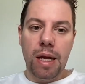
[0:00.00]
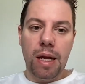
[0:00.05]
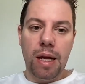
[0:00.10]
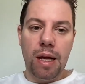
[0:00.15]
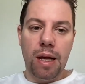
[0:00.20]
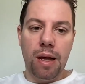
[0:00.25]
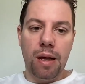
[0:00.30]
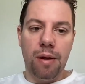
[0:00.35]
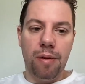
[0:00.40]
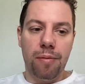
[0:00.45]

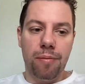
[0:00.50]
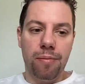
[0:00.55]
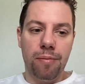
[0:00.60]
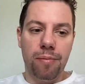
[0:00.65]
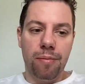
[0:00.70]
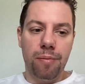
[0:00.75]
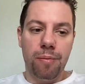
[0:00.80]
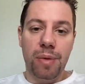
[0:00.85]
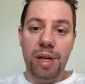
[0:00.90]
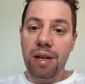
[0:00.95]
Um,
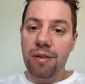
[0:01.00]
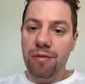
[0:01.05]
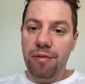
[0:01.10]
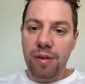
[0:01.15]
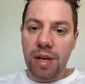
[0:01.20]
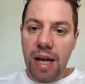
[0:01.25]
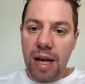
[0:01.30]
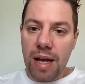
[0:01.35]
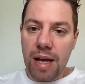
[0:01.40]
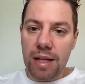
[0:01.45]
but if
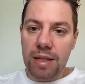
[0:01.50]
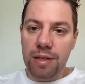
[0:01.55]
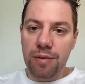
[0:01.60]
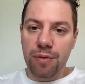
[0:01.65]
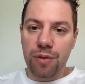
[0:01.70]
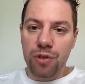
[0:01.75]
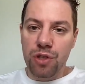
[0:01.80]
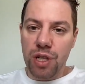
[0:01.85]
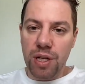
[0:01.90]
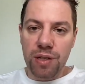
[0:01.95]
not, if
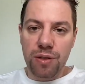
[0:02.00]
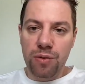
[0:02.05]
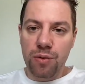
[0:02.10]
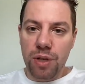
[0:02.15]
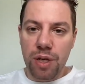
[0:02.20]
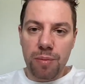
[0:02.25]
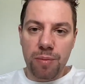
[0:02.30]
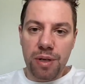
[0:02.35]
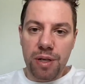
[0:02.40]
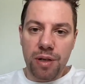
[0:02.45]
you're just doing
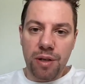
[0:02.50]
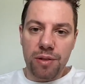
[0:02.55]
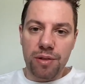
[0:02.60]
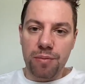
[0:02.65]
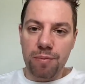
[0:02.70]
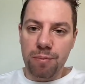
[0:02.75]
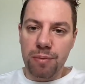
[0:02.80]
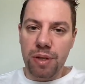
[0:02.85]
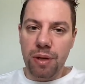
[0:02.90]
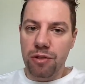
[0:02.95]
it because,
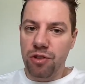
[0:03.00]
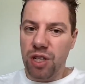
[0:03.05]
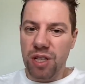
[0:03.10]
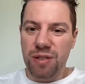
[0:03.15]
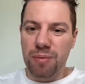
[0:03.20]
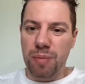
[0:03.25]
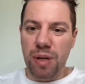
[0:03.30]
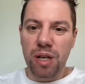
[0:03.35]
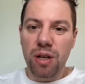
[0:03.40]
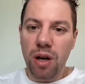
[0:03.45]
just
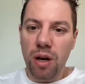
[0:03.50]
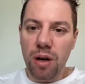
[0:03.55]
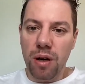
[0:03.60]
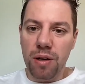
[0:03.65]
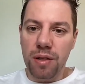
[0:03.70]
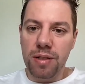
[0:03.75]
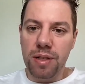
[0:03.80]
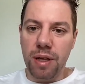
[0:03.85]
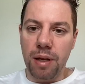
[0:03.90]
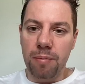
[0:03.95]

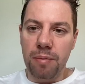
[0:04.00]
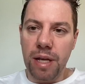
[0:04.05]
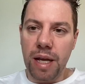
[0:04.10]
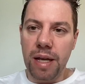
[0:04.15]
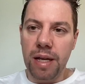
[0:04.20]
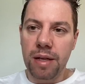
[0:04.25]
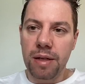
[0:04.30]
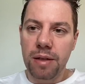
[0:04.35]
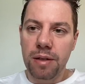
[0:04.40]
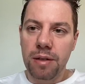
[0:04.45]
because, I'm
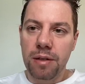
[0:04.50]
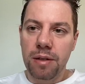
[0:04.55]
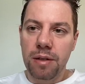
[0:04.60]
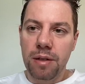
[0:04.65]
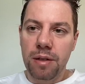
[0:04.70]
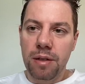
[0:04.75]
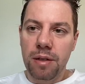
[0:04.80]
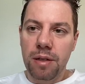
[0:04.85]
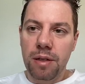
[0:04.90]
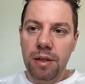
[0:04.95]
like,
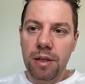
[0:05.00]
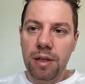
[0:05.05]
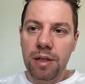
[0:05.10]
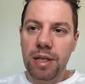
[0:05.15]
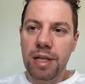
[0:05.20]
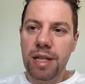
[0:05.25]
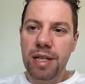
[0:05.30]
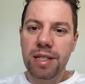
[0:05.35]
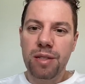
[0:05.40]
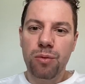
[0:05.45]

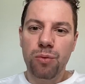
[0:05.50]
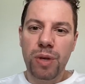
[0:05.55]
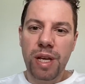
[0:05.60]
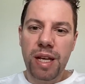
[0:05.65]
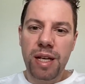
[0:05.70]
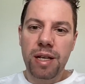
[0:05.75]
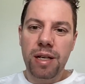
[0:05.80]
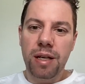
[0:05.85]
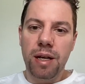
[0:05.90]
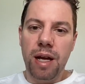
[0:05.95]
this
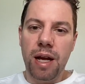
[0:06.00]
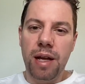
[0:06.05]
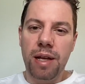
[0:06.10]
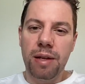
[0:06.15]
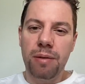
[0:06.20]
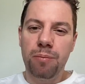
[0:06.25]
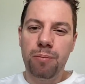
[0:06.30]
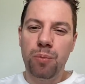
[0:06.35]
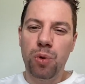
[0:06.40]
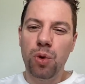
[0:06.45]
week I
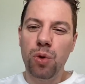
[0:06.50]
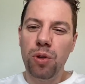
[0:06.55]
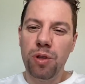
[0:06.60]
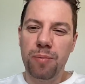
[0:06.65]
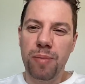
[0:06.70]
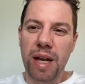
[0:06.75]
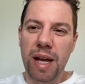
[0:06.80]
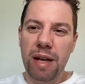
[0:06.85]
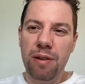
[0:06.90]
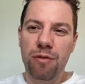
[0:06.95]
pulled
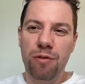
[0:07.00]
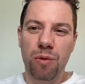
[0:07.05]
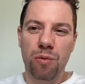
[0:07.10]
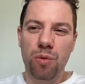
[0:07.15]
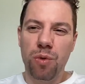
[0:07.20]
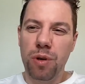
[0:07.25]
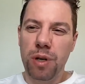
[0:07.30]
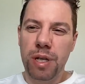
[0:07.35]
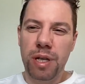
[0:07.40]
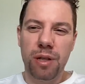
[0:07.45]
back from
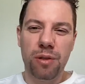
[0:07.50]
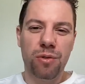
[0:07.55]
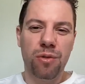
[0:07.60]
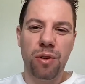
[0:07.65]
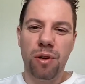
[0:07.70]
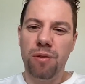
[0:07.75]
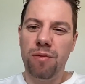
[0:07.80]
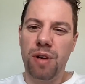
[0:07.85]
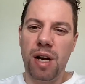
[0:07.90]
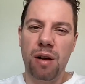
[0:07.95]
working
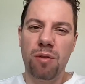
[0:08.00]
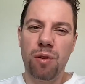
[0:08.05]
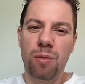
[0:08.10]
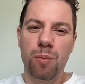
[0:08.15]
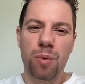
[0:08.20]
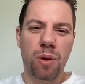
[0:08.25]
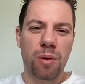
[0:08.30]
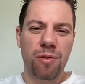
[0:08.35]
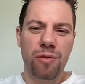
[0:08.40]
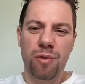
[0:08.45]
twelve hours,
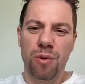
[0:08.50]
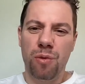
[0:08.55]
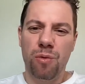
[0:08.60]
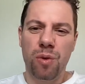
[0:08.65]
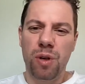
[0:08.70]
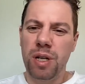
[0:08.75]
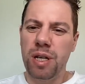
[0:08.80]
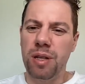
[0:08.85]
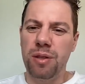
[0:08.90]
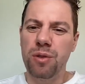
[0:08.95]
probably for
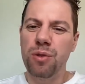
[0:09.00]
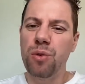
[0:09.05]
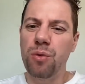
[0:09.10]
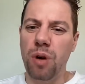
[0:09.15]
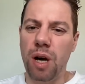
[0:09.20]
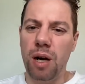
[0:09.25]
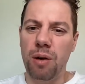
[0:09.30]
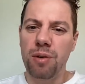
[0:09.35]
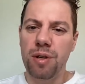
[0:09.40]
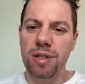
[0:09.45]
working two
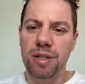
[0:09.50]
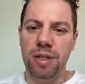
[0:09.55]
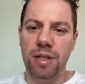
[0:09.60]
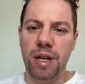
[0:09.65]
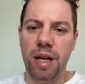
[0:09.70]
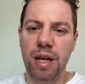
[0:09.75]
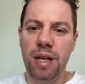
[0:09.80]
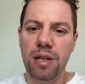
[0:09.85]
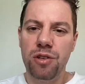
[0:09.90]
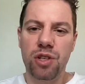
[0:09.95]
hours a
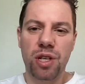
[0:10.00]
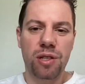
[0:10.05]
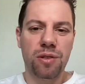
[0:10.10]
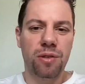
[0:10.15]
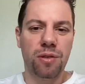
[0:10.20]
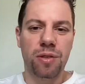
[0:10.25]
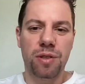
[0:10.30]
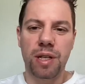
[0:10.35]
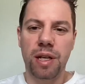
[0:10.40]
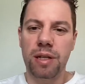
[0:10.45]
day, just
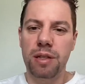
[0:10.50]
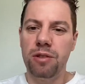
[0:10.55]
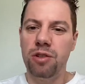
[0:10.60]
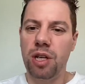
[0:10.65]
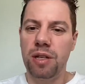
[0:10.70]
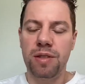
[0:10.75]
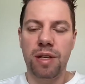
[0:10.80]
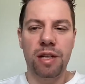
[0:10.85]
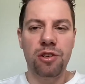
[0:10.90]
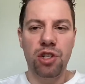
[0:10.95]
because I
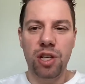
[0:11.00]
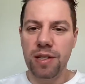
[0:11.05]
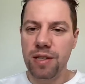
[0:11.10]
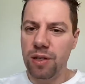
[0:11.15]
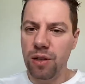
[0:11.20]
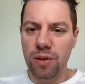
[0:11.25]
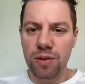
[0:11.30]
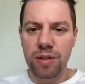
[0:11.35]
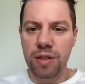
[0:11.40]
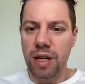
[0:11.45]
just, I just
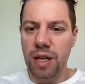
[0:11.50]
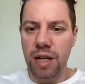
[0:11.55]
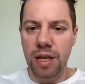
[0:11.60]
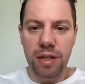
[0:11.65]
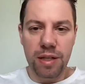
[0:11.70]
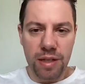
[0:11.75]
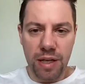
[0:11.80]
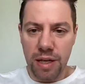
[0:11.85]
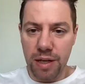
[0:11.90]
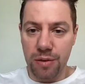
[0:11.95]
closed the
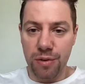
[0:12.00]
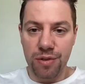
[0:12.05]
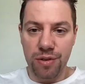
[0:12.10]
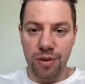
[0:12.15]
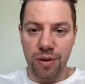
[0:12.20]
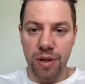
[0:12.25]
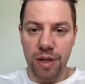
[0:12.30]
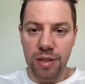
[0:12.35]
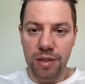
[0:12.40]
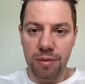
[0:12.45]
intake. You
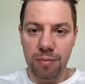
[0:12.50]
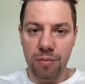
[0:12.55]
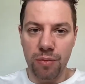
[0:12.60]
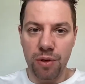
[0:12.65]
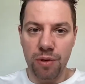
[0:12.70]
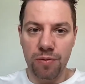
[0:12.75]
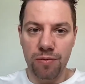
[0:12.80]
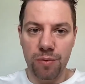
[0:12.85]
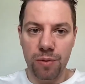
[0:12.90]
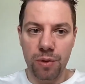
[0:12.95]
saw it, more
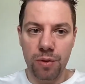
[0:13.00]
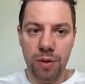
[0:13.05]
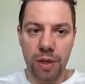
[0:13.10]
of you.